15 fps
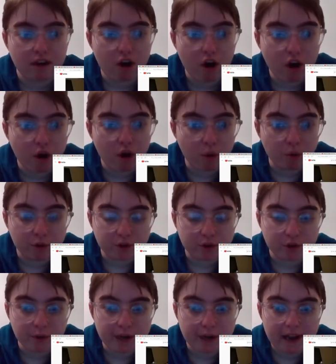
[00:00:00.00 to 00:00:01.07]
Oh,
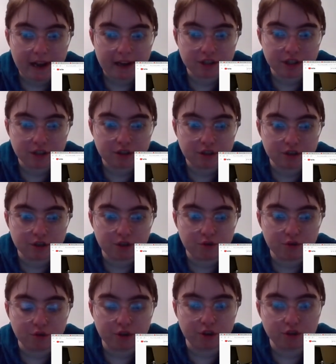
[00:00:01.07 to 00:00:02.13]
they're reacting to
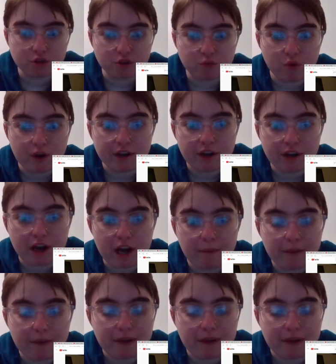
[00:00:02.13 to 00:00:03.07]
Two Girls One Cup.